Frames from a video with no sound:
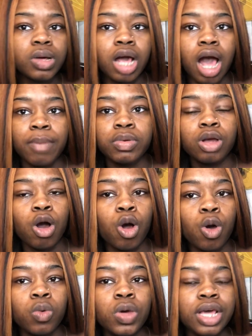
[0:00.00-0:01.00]
I would
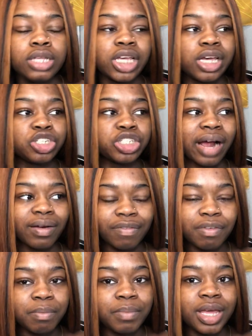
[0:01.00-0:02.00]
go take a shower
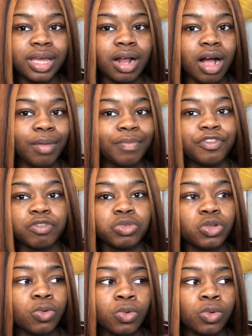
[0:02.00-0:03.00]
from from
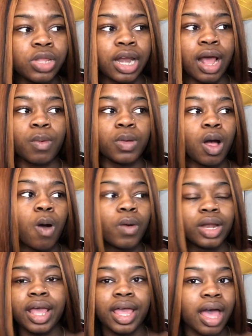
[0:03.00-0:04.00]
school. Then I would go
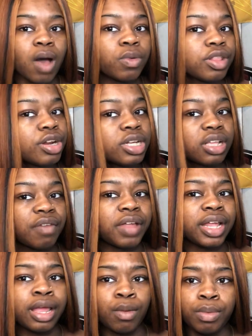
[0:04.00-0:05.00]
and hang out with her and stuff
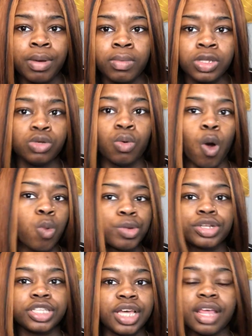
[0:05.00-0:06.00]
like that. And we'd probably do
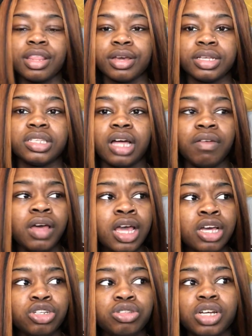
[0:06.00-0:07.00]
homework together and stuff.
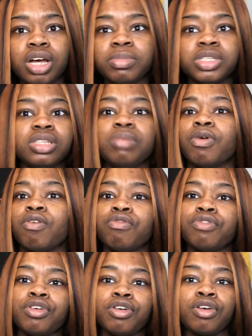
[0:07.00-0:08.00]
She used to come and sleep
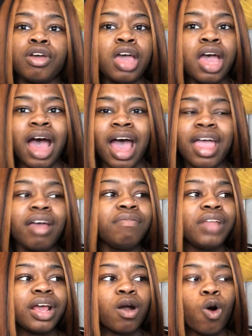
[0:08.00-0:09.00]
over. I have
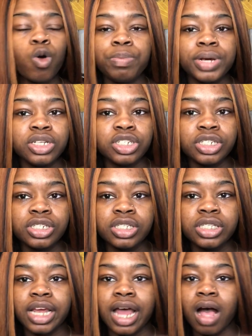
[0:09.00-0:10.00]
like old pictures
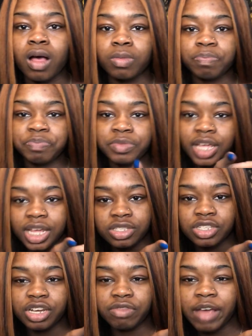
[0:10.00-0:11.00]
that I'll
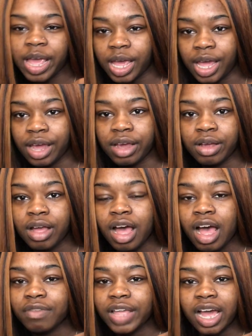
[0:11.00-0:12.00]
insert right here
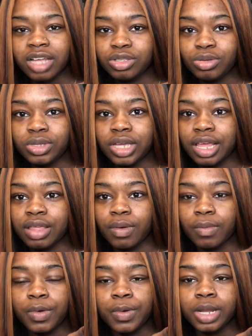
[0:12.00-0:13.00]
of like us two together
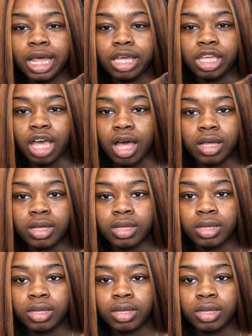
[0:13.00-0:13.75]
when we were like young.